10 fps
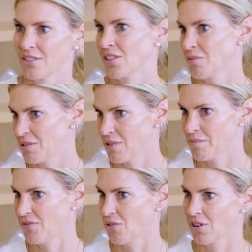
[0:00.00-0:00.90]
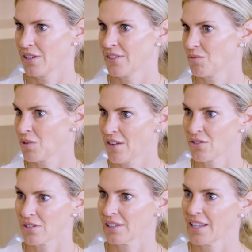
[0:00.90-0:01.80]
So I go pee right before, and then
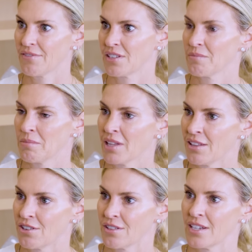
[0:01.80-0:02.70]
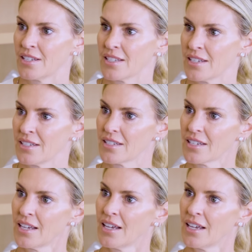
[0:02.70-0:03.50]
whatever's left in my bladder that doesn't